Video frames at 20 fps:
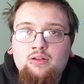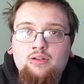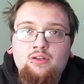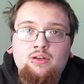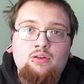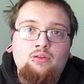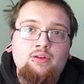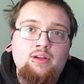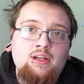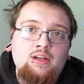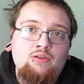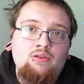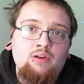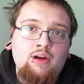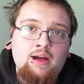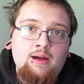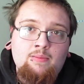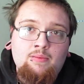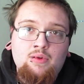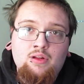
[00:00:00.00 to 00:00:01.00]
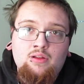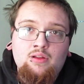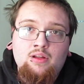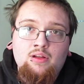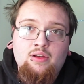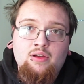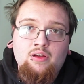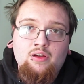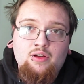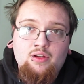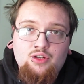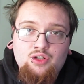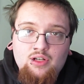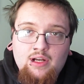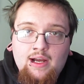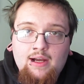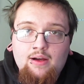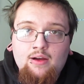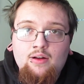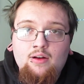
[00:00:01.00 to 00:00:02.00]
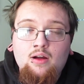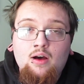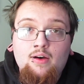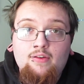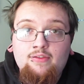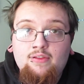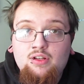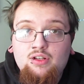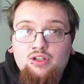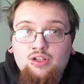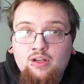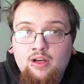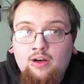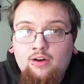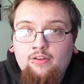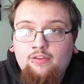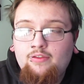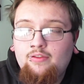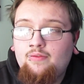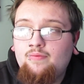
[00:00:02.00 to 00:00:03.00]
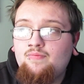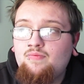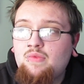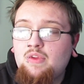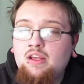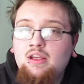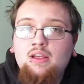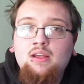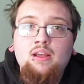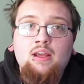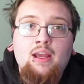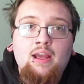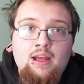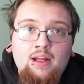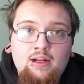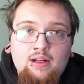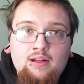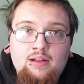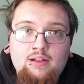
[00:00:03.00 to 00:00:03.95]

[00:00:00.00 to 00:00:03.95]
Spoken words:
so he grabbed the shotgun off the shelf, handed